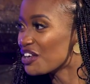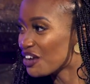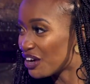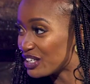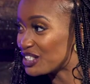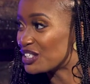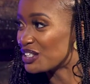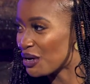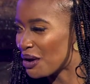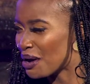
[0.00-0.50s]

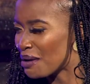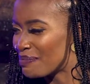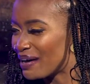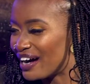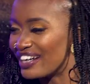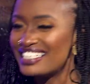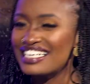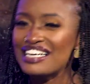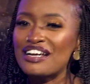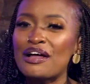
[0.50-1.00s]
You're sure
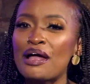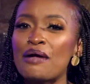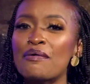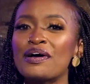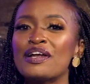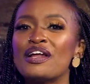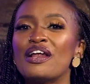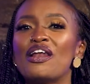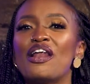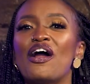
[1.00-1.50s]
about it? Okay,
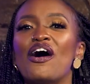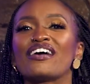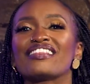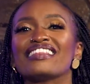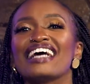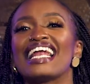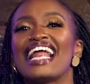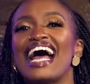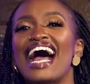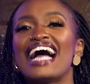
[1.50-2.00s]
we're going to lock
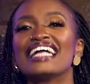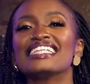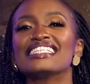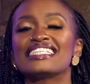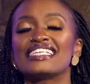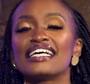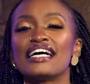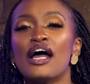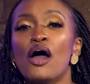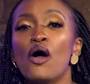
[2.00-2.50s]
that
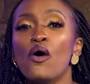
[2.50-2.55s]
answer,